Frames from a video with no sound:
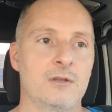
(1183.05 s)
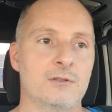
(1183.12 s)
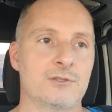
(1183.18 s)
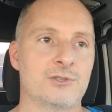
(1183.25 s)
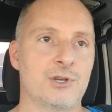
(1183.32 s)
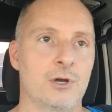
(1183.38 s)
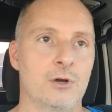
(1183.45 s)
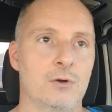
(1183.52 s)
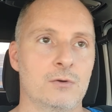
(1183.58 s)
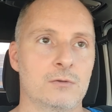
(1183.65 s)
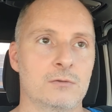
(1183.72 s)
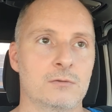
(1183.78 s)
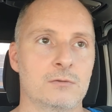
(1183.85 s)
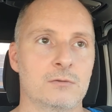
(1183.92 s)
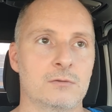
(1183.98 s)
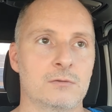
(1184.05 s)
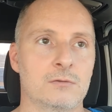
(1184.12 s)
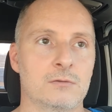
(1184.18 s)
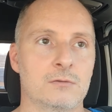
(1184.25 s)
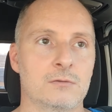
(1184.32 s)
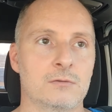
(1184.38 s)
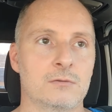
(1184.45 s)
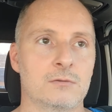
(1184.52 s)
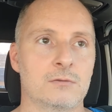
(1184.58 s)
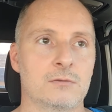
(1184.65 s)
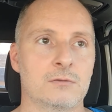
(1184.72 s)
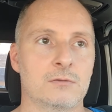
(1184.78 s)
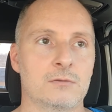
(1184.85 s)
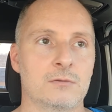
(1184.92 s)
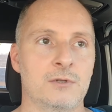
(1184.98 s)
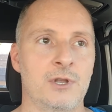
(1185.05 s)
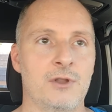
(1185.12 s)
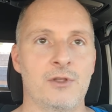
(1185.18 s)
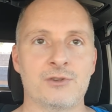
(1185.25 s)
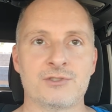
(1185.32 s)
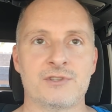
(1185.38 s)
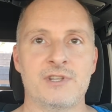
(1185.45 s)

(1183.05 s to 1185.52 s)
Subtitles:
So, those